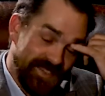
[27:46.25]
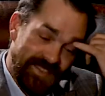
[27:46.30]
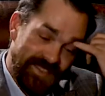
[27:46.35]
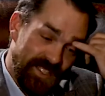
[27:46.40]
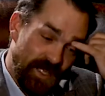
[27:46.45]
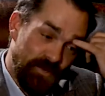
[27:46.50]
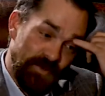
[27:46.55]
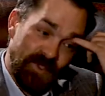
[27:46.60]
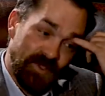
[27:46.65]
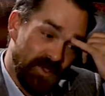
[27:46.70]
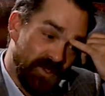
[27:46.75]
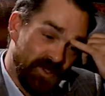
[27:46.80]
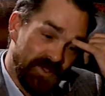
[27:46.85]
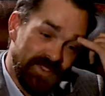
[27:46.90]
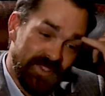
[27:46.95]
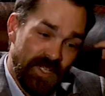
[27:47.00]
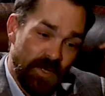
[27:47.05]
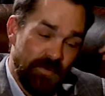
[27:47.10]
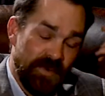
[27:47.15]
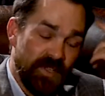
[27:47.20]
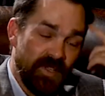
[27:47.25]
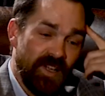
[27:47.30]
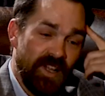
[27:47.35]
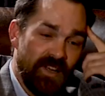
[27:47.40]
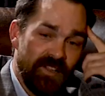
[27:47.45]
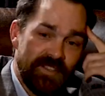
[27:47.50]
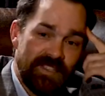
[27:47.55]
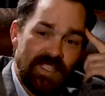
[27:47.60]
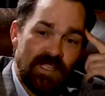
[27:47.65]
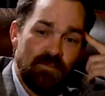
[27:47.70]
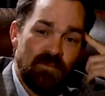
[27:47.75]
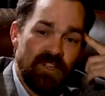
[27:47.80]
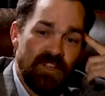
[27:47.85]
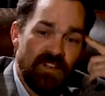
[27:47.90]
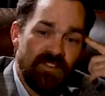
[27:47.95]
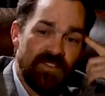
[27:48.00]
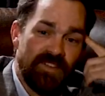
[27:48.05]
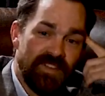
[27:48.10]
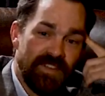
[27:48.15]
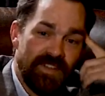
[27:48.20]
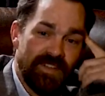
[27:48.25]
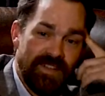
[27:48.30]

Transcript: Typical LT move.